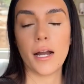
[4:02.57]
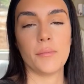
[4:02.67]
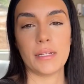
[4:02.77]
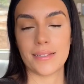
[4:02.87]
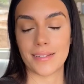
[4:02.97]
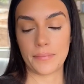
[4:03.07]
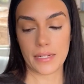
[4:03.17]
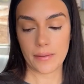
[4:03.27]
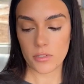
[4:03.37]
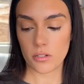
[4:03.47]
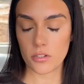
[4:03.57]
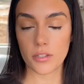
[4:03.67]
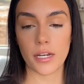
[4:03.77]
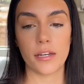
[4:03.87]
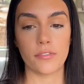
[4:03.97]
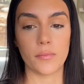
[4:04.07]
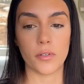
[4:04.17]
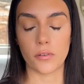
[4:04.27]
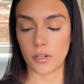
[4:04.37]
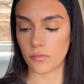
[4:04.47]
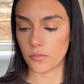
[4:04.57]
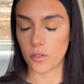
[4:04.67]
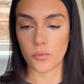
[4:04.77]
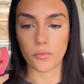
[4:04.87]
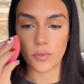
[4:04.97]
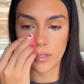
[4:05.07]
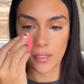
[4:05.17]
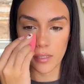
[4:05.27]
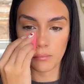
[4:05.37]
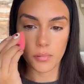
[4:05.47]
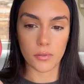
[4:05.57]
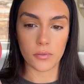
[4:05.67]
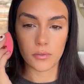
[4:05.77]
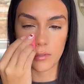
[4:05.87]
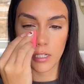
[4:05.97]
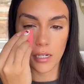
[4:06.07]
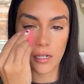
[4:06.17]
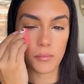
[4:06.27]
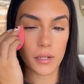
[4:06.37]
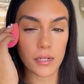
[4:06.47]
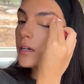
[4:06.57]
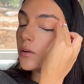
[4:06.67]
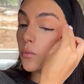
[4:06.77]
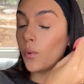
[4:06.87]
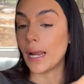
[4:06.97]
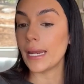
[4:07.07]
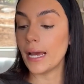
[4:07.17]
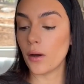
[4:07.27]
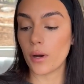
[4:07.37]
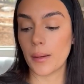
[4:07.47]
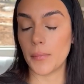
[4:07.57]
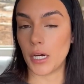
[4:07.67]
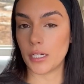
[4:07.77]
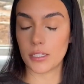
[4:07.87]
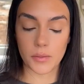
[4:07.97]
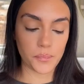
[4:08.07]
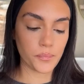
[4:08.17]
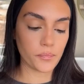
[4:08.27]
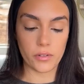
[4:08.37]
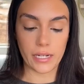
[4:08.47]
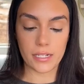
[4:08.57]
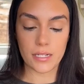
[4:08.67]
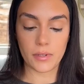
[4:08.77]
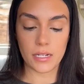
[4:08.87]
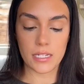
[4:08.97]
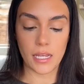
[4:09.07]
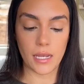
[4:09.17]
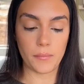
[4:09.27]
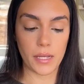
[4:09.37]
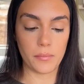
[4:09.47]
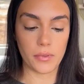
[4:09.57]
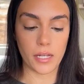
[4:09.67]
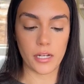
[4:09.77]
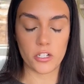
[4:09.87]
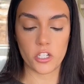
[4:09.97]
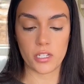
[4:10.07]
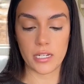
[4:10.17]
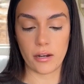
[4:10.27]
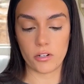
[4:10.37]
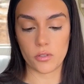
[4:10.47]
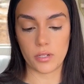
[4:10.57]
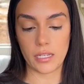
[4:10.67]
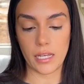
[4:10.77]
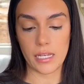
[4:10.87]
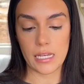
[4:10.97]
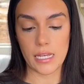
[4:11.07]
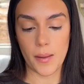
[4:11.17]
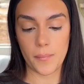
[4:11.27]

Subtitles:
I mean, sometimes I'll do that if I'm going for a really bold look, but right now I'm not. So next I'm going to take my blush, the Tower 28